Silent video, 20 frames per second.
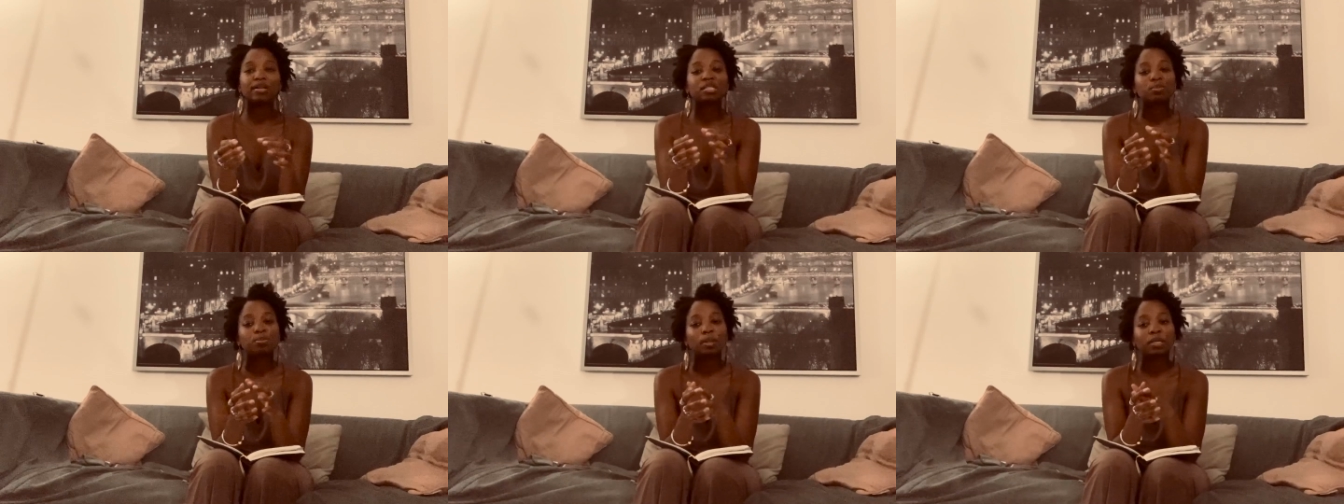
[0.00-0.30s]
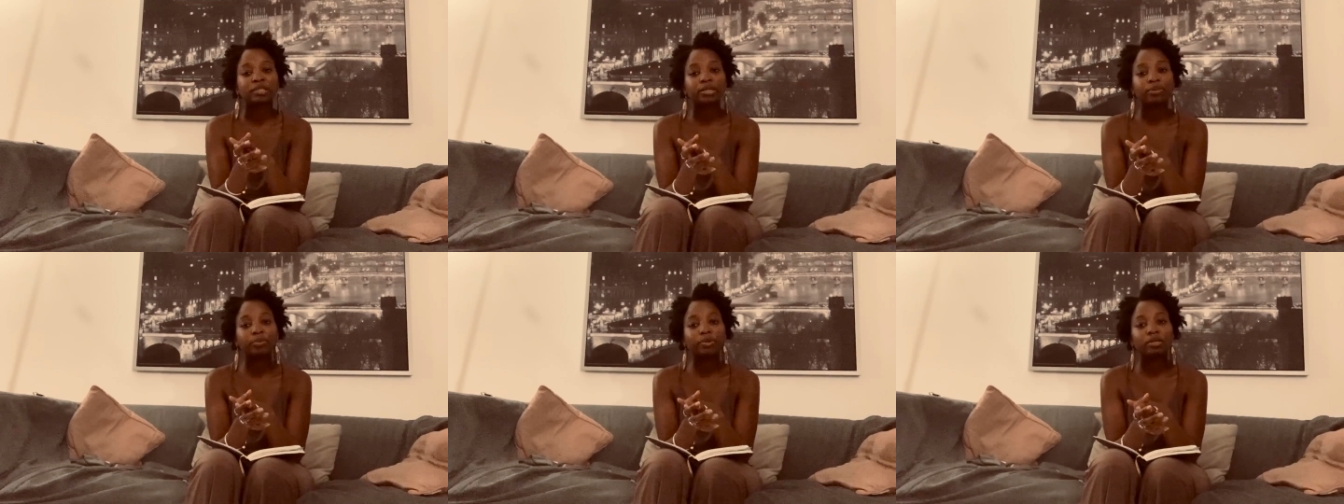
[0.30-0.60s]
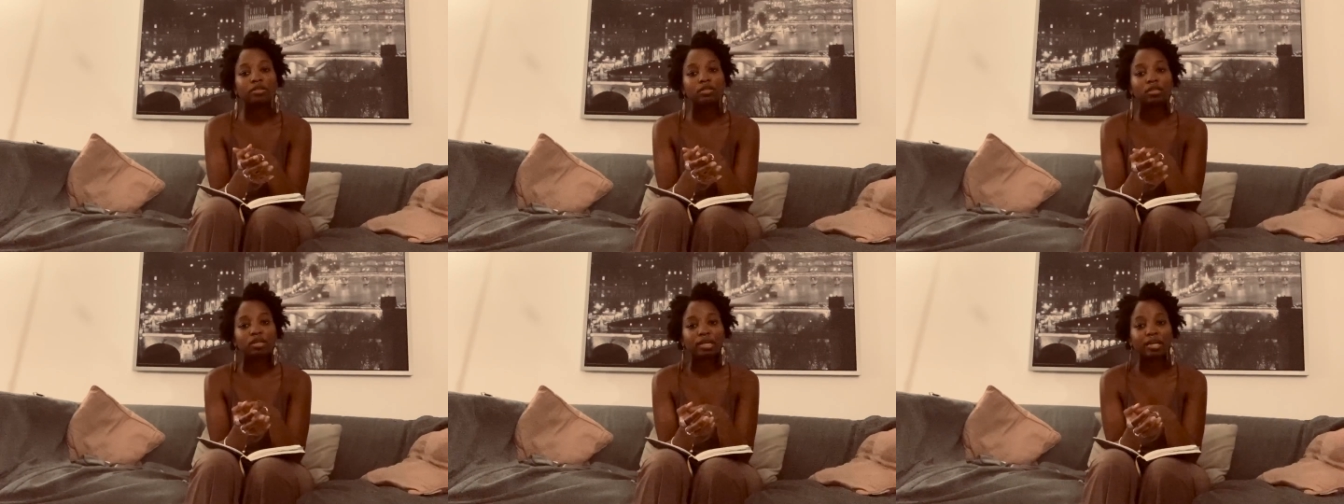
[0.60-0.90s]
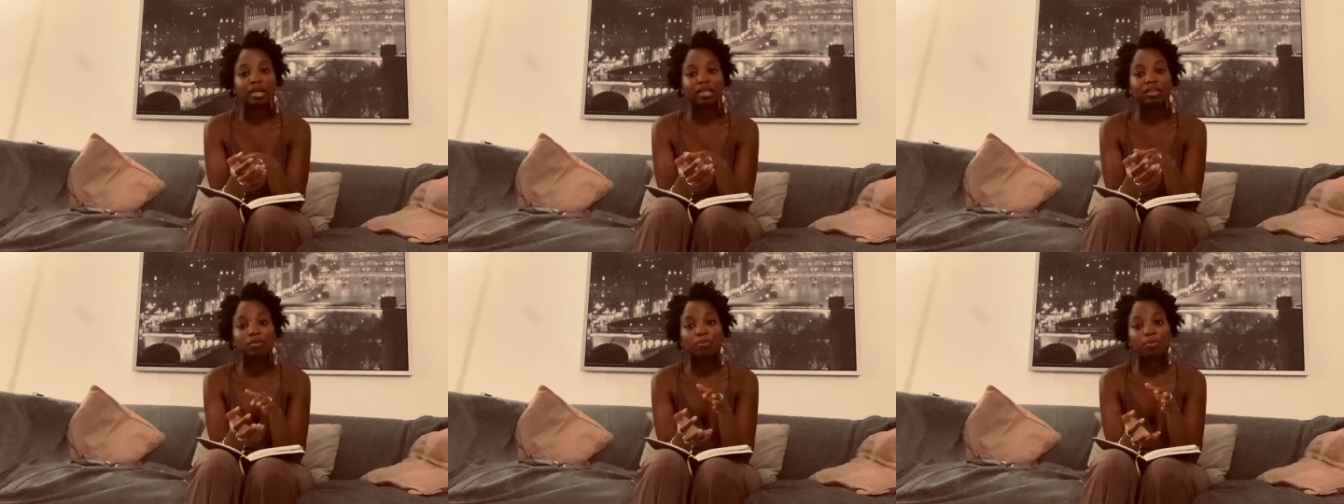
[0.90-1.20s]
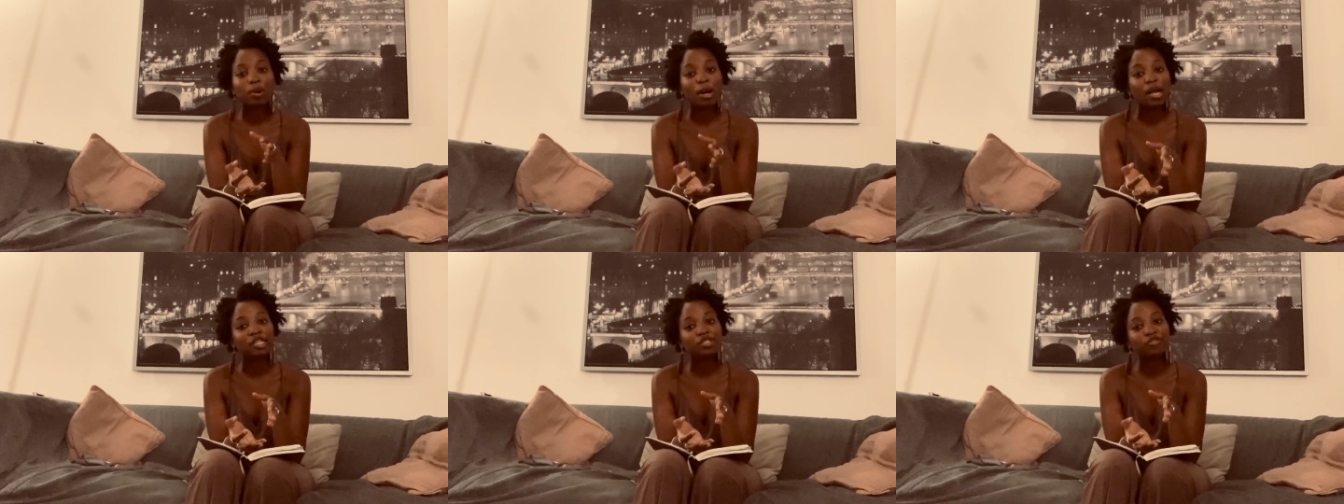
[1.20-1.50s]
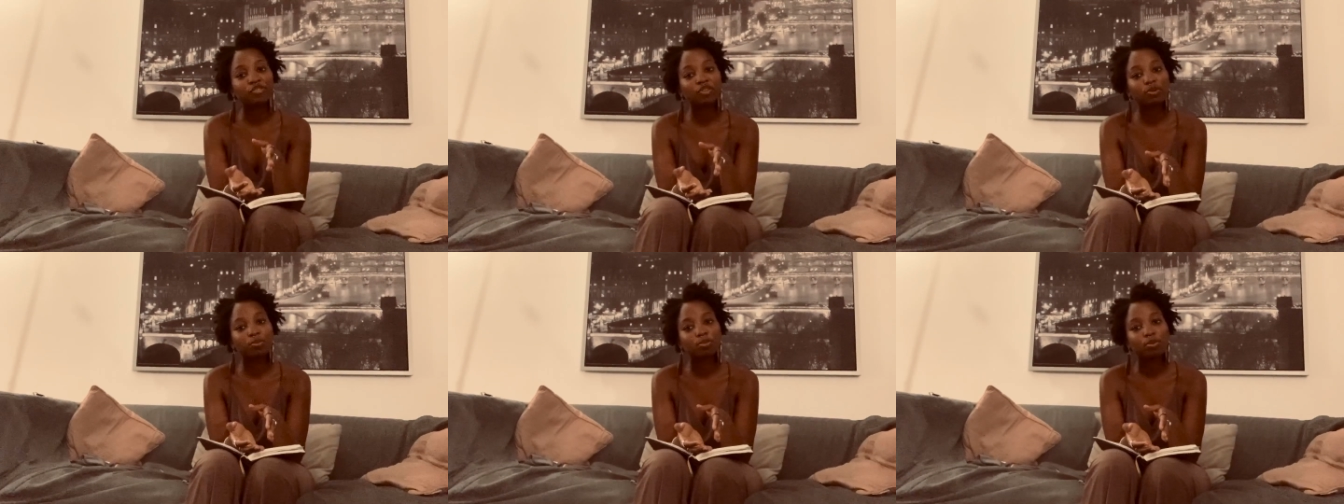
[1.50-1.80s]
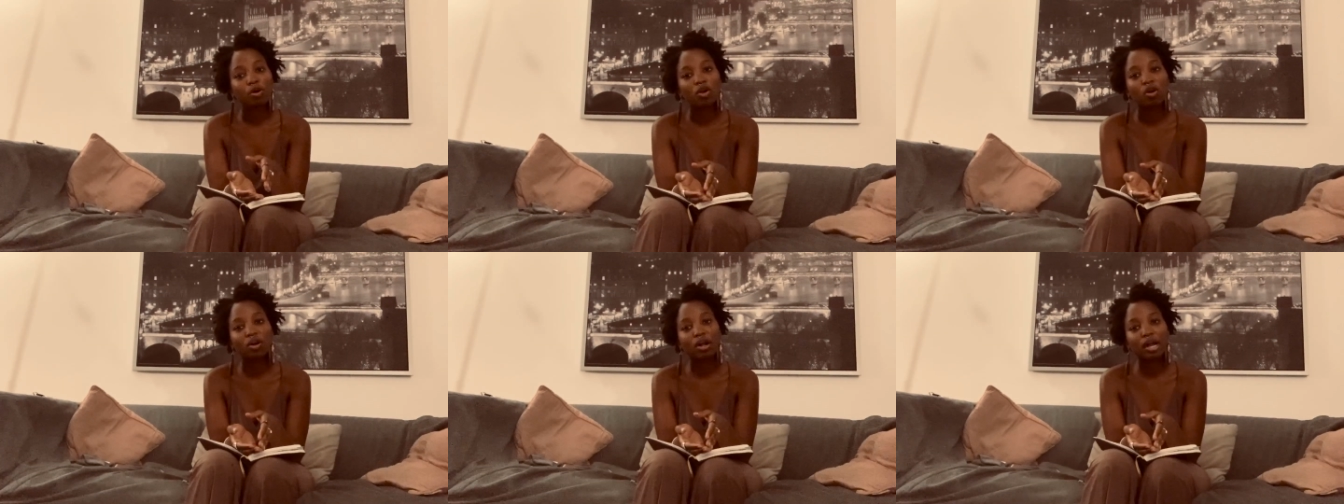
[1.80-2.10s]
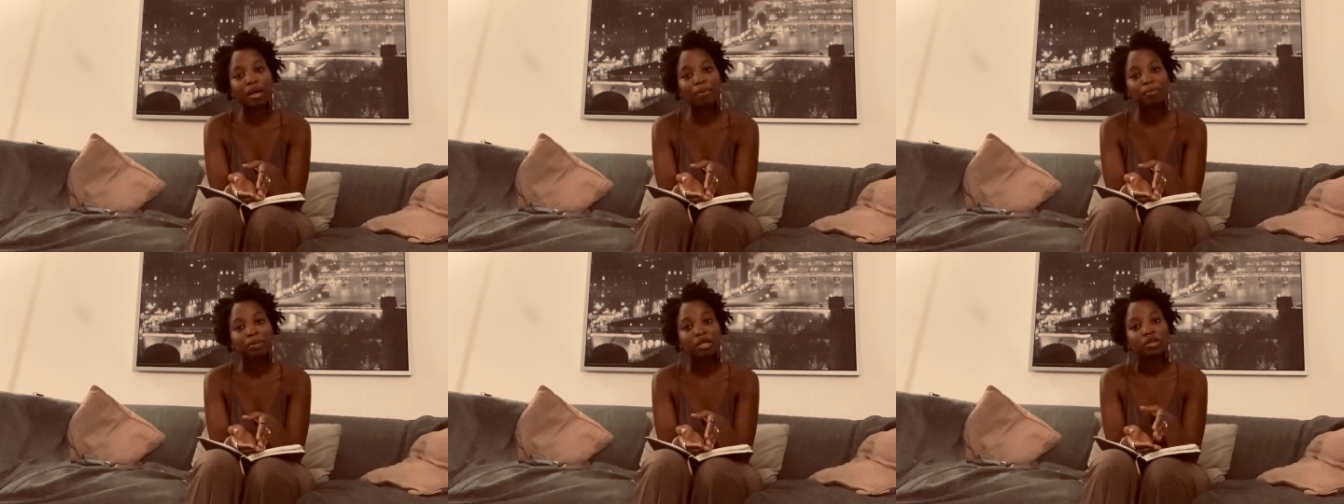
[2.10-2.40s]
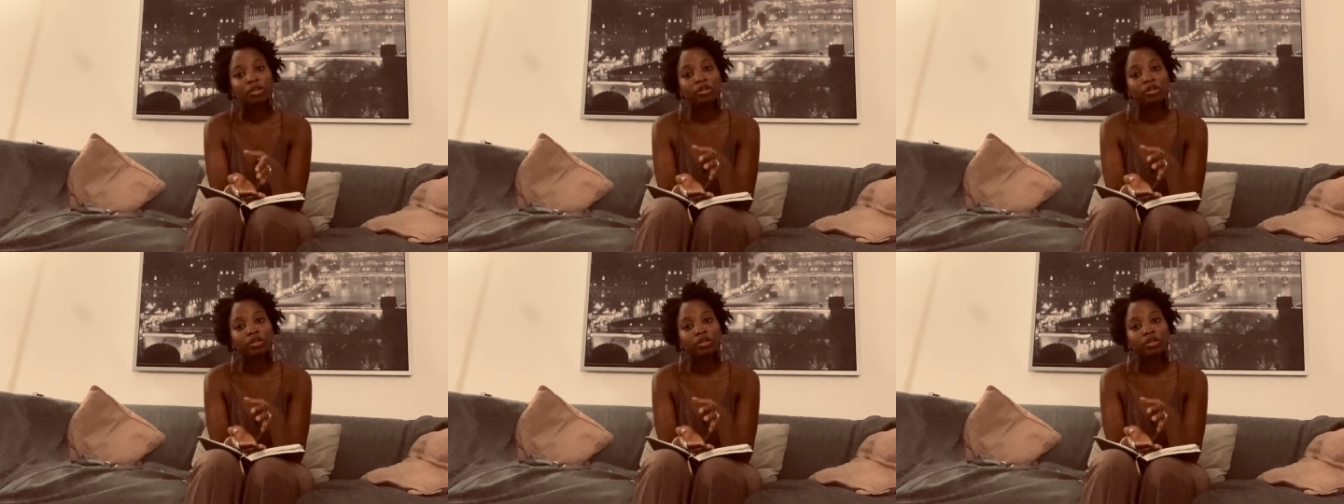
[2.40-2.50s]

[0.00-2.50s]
especially when you're looking at the price for the program.